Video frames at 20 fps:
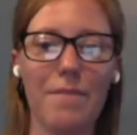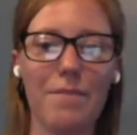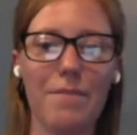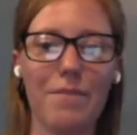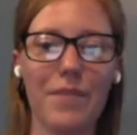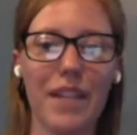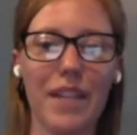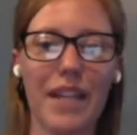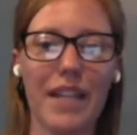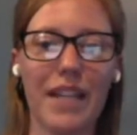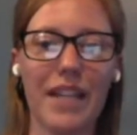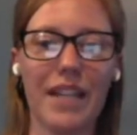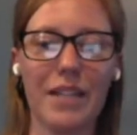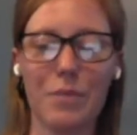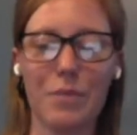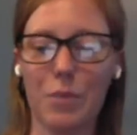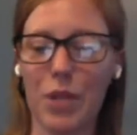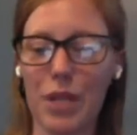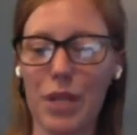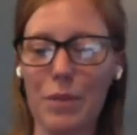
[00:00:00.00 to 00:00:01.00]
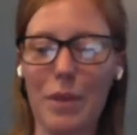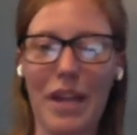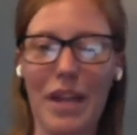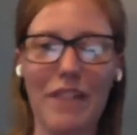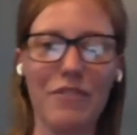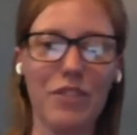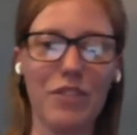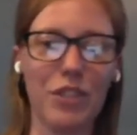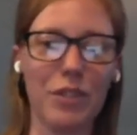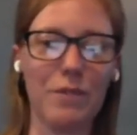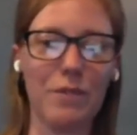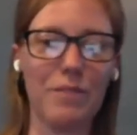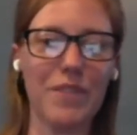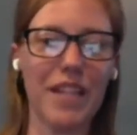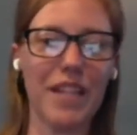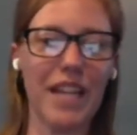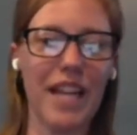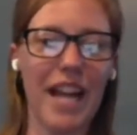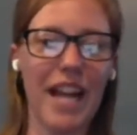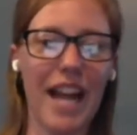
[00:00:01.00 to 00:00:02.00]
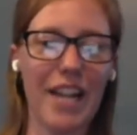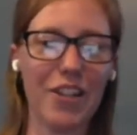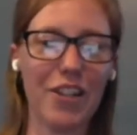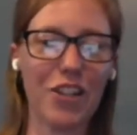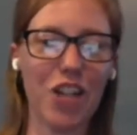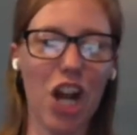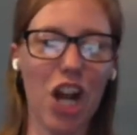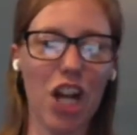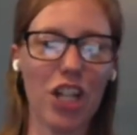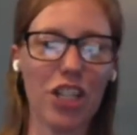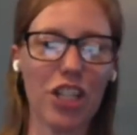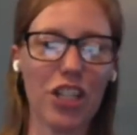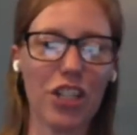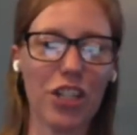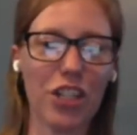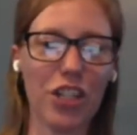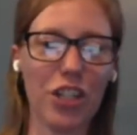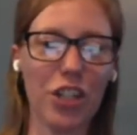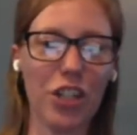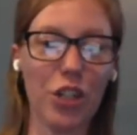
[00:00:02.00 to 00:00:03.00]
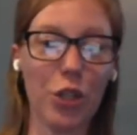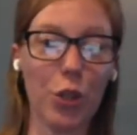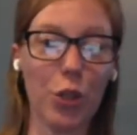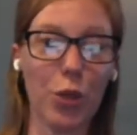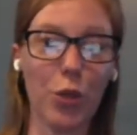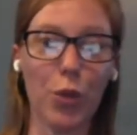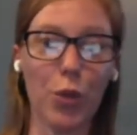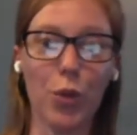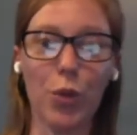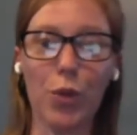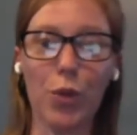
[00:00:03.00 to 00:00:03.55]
It gets pretty painful. And you're talking to the girl who